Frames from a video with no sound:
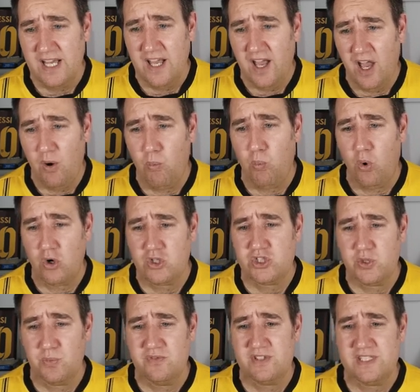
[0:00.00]
And
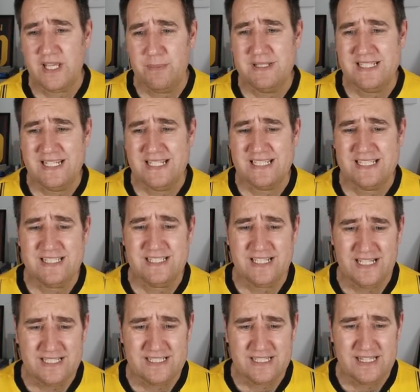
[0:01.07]
Watson with 17
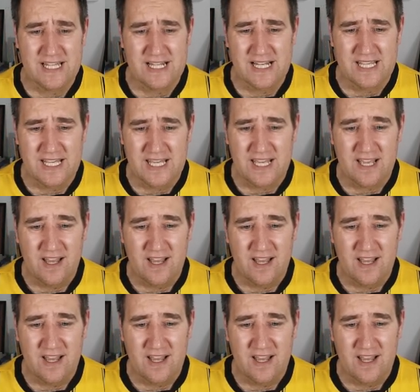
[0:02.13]
assists in the league.